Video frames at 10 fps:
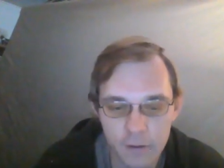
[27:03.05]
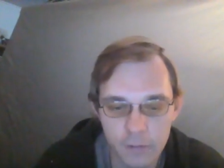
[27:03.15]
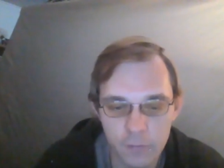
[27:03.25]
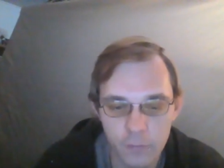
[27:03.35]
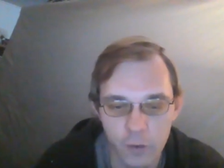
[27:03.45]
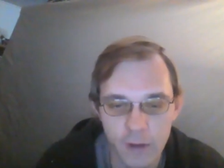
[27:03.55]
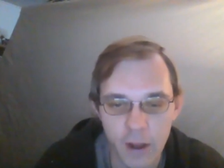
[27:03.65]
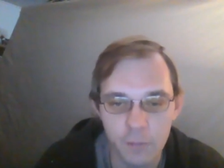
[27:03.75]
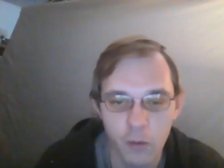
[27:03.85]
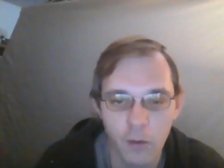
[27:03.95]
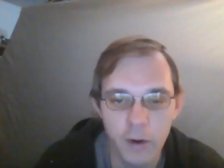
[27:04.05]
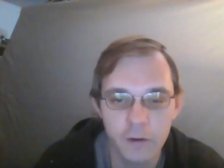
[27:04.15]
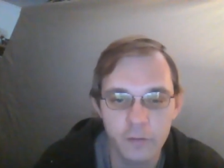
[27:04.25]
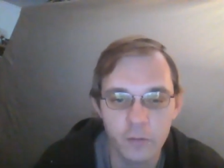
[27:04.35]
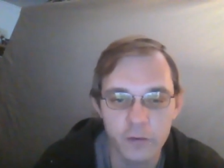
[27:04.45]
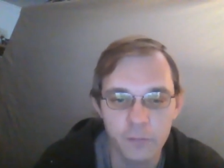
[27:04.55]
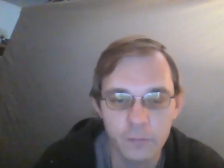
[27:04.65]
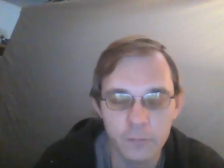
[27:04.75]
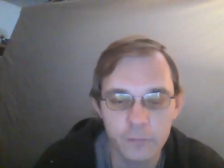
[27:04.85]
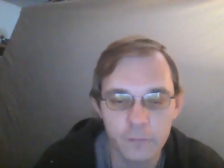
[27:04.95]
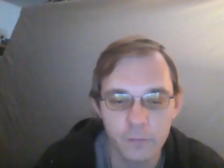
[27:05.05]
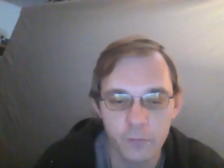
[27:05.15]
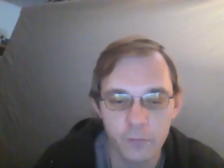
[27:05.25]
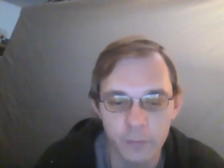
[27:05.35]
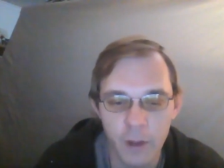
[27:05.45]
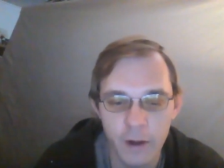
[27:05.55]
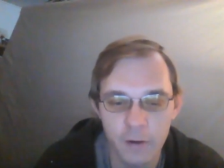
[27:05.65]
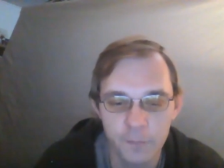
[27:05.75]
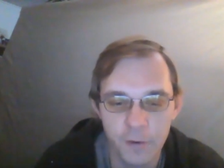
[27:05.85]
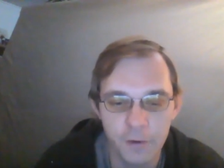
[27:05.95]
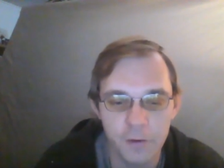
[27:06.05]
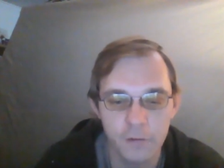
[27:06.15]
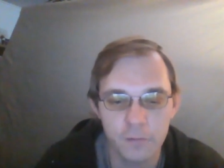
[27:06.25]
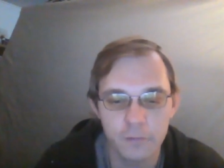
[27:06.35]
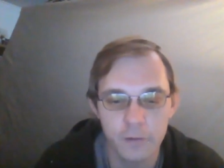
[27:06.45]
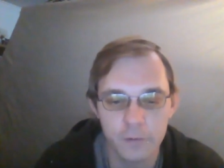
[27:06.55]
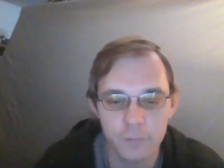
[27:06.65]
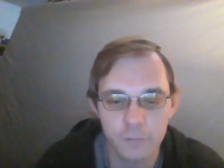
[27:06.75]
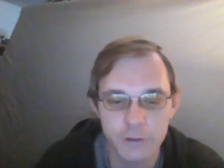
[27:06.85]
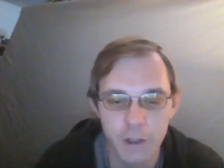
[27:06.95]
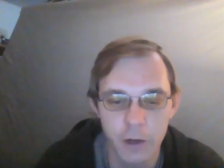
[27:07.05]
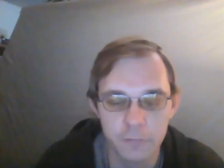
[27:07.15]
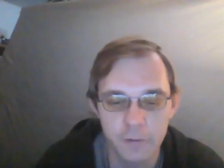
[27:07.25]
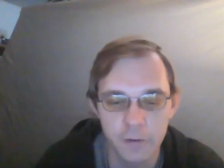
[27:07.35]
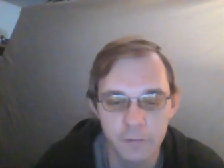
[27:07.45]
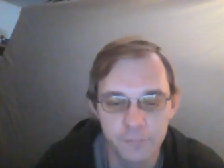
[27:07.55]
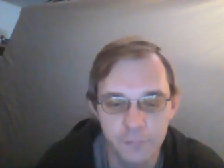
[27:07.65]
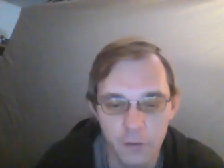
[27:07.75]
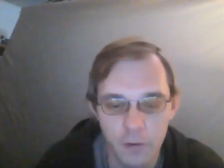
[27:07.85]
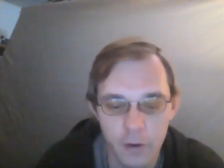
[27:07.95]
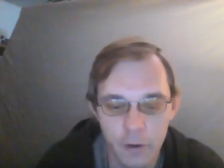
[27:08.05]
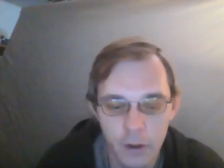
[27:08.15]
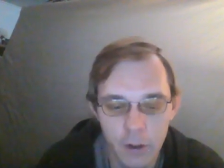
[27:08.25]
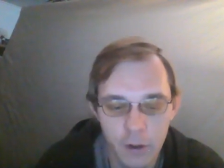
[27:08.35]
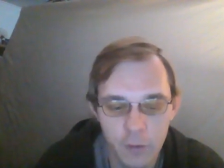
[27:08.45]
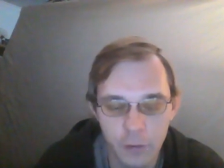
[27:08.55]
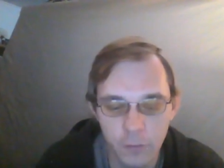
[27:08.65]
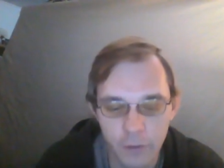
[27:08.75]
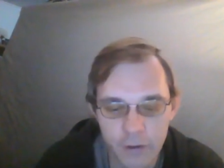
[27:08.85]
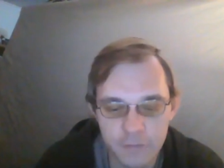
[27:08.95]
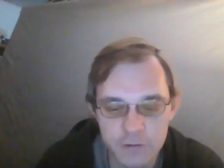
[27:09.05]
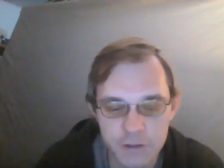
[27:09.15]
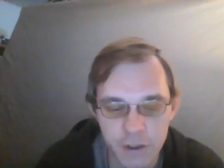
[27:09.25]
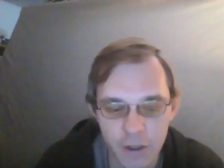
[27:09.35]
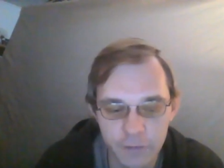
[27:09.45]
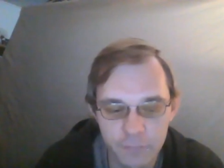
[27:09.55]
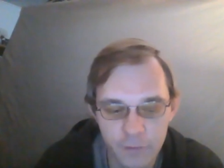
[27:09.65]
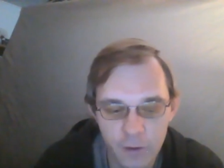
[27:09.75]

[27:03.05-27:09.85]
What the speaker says: when they appointed him, when Mayor Burke chose him for police chief,